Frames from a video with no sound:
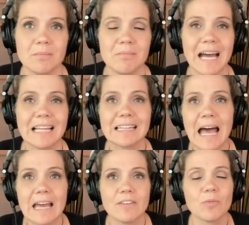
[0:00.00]
my
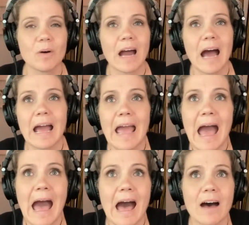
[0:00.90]
life, what I
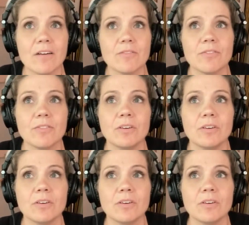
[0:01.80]
have